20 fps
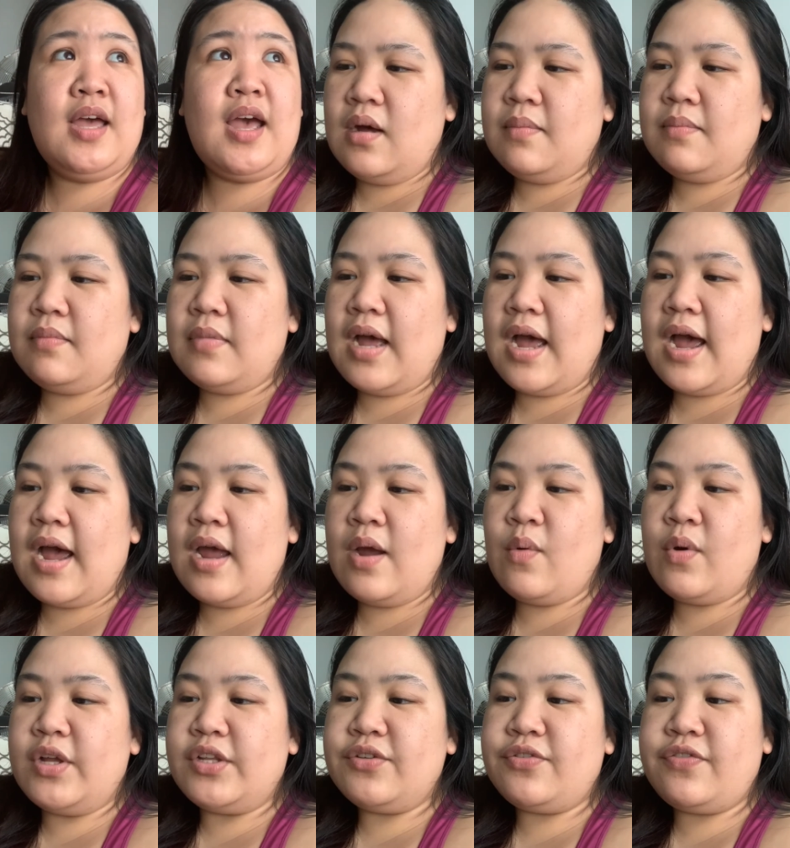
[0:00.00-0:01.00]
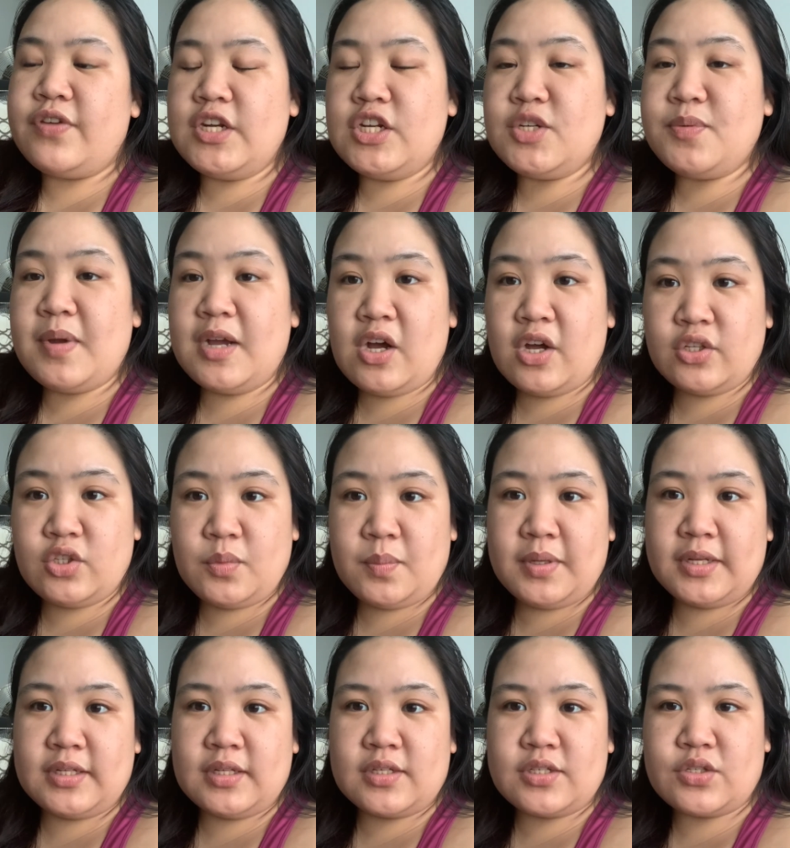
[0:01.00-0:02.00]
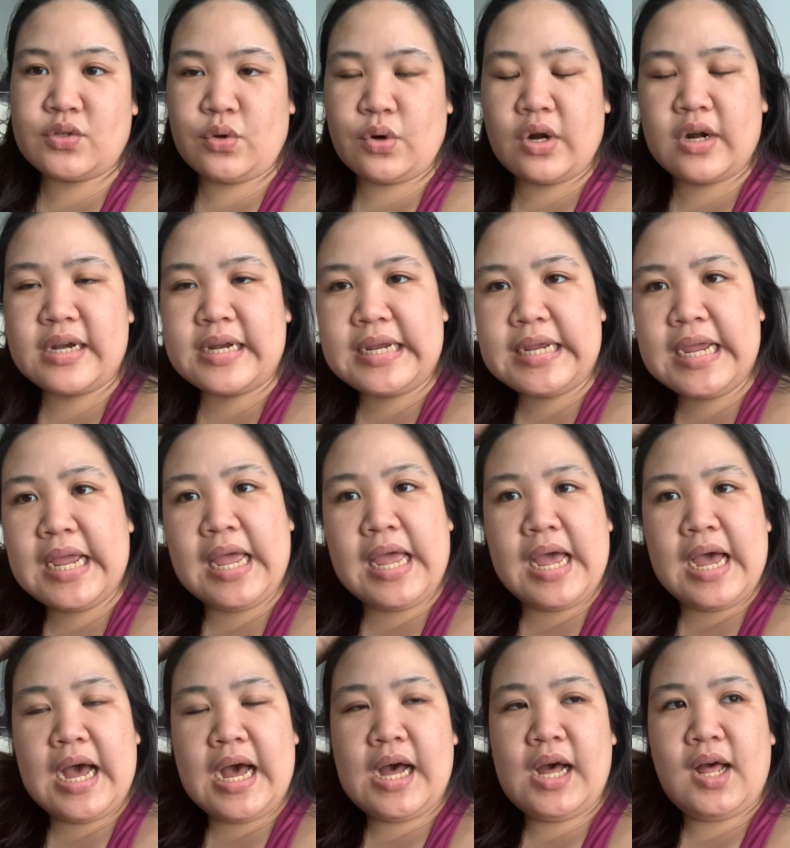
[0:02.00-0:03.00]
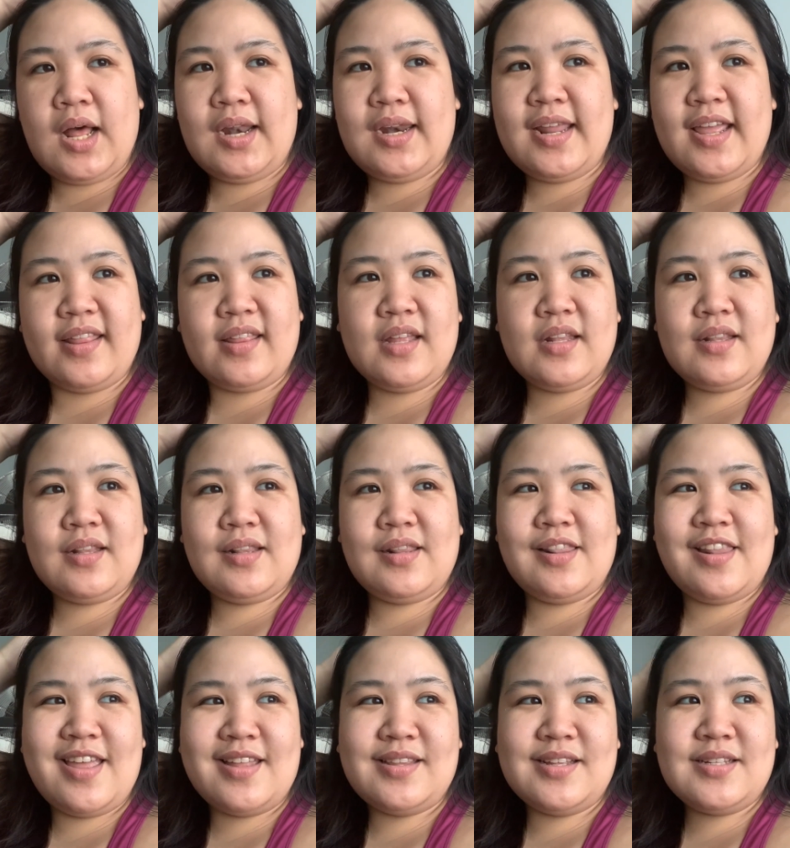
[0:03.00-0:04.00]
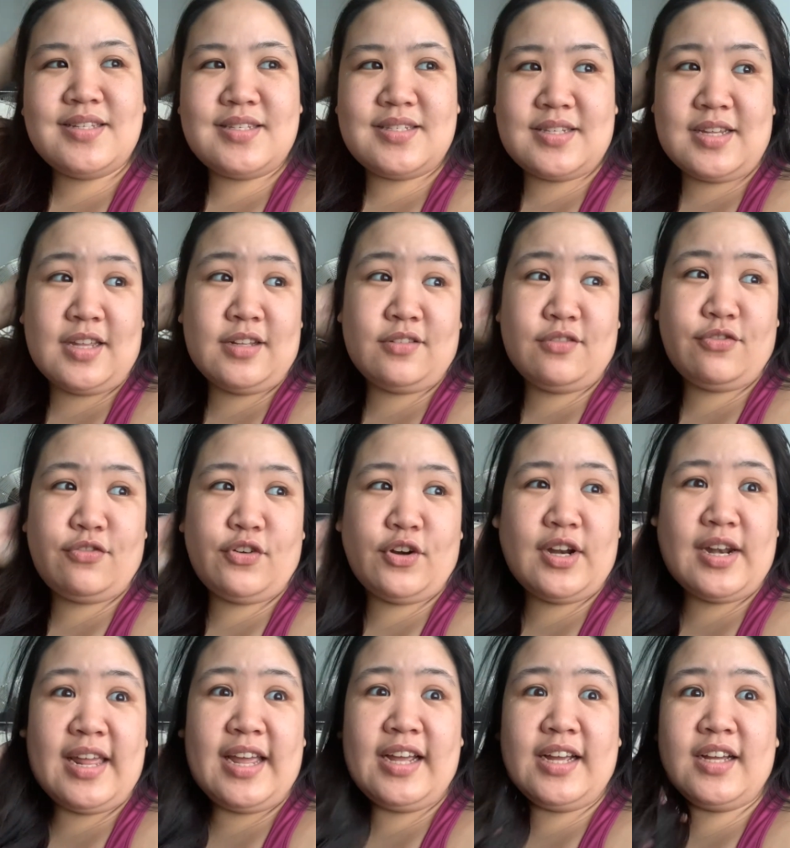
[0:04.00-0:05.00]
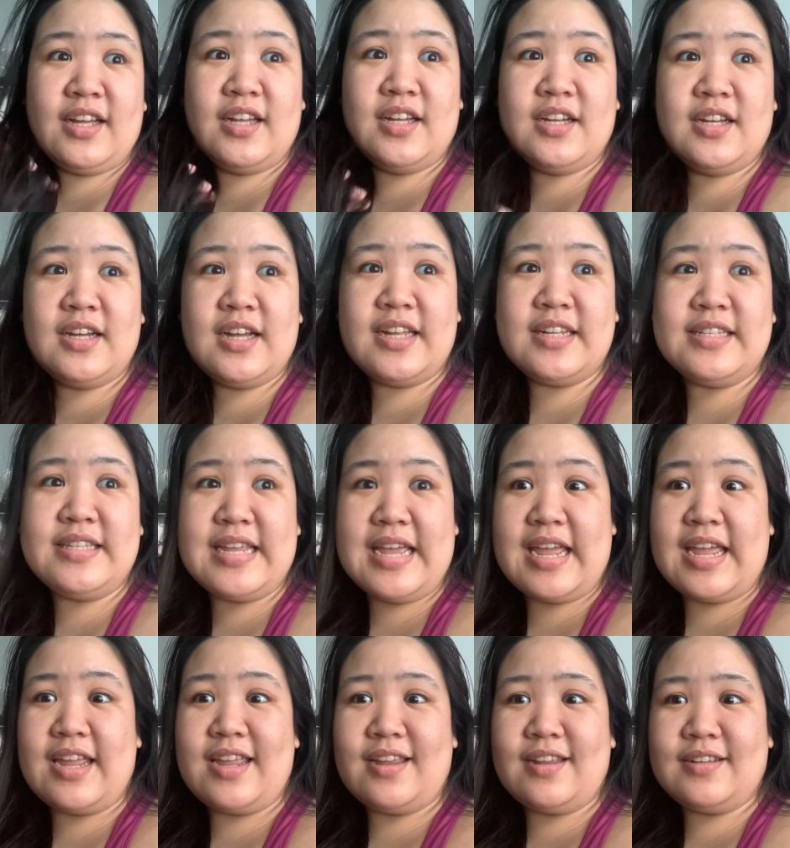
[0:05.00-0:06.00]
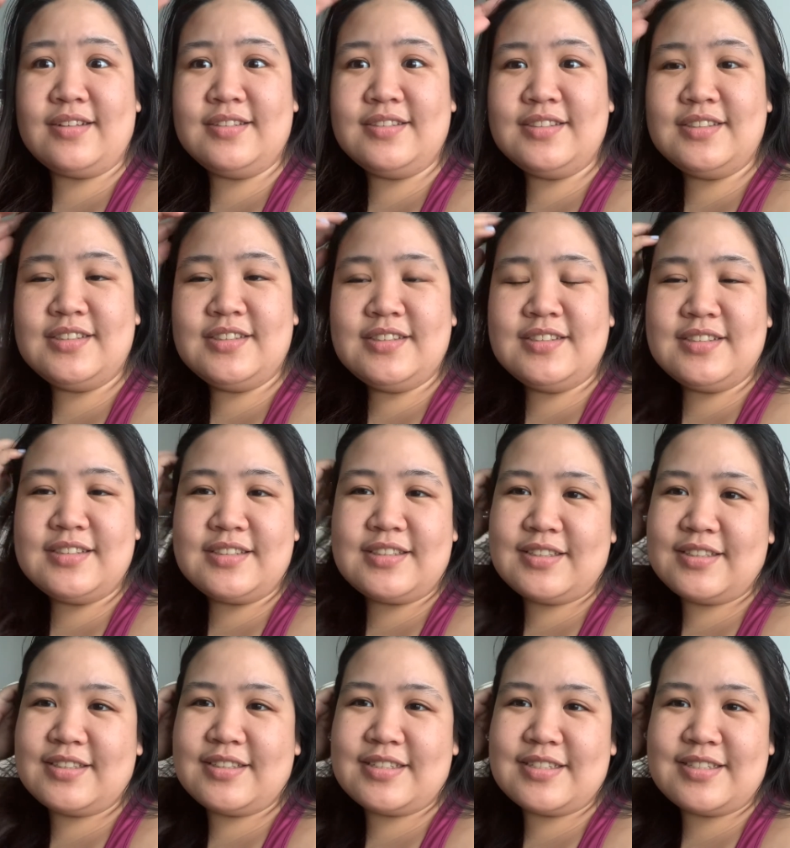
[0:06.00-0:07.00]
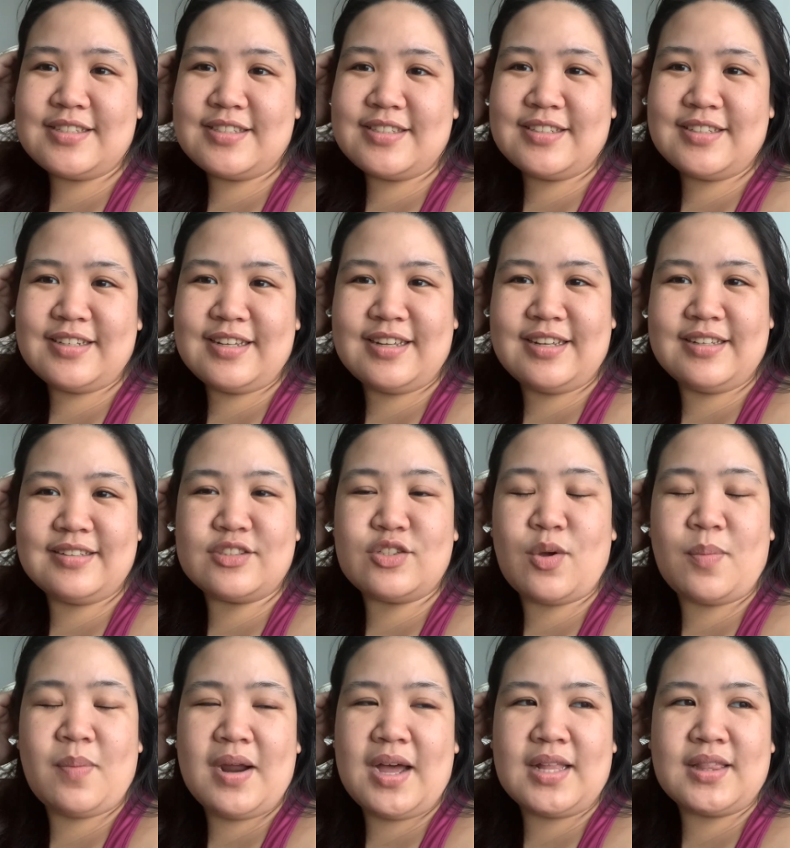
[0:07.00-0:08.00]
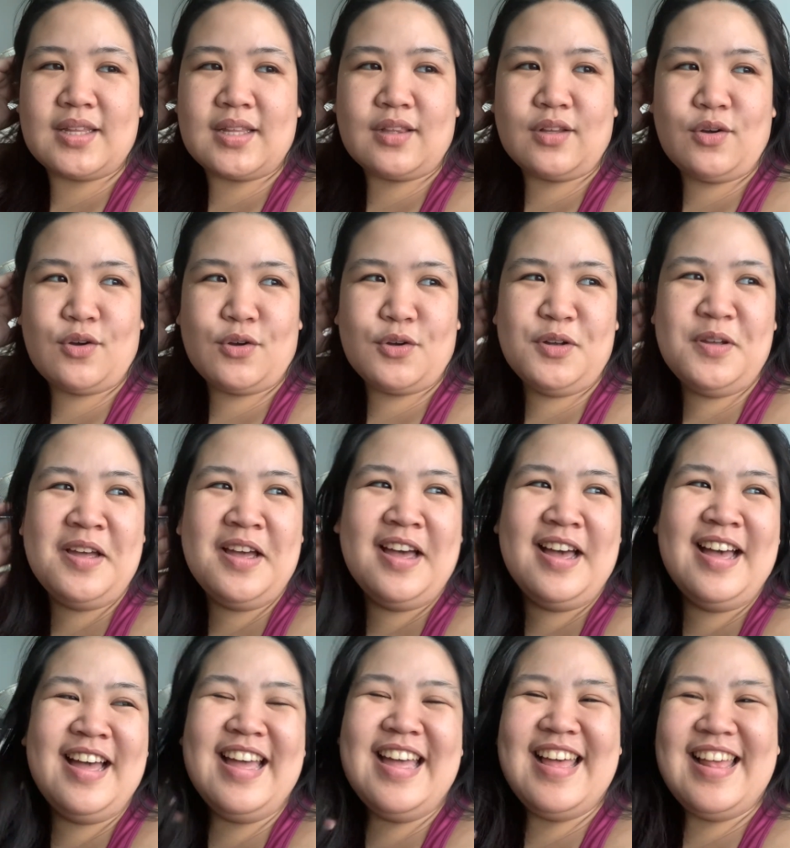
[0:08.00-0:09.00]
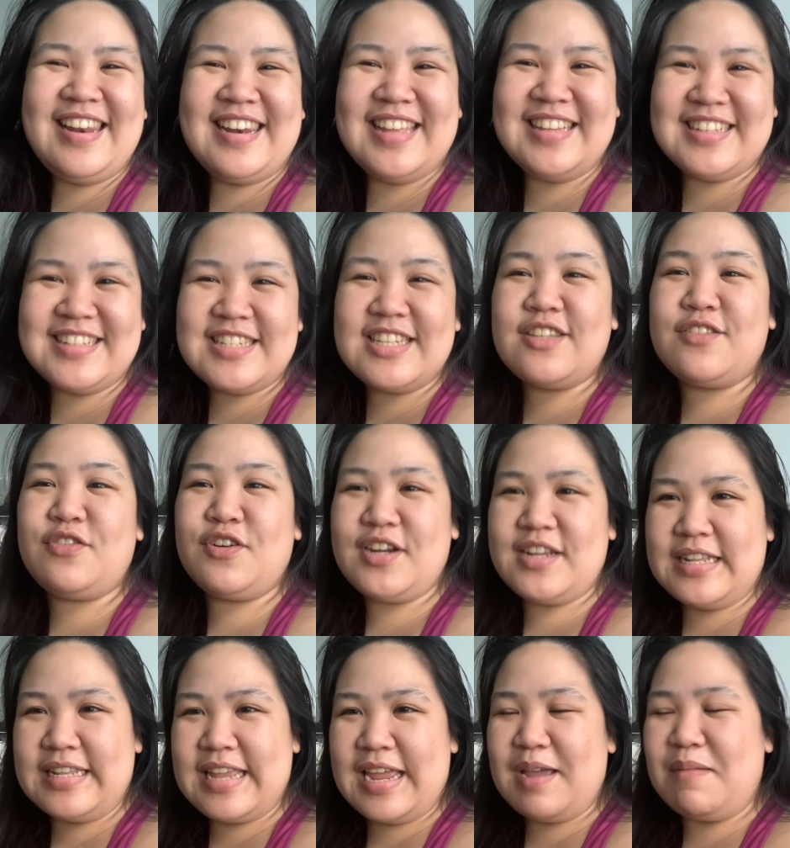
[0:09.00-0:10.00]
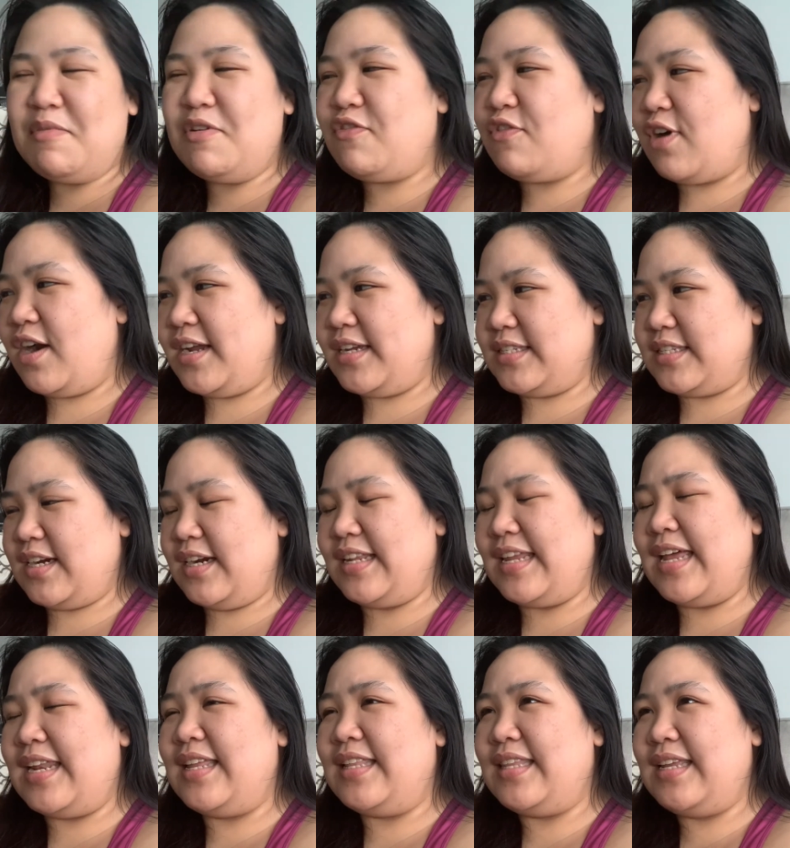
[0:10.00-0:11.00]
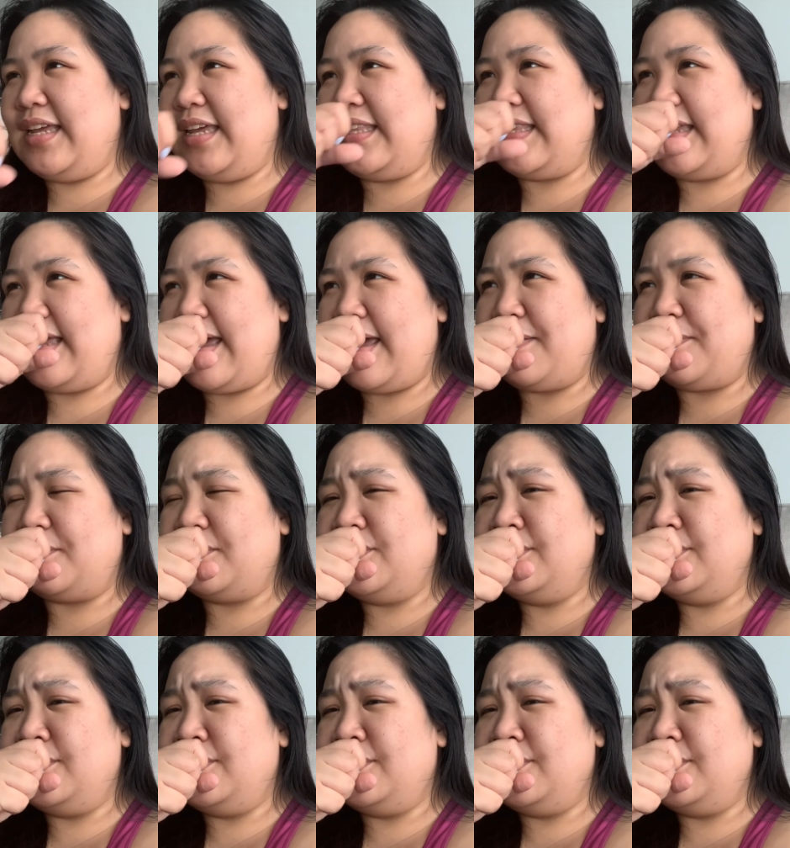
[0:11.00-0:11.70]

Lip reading: I want to finish my condo bundle story. Let it sit for like a day, because sobrang atat ko. Let it sit for a day before I start editing it again.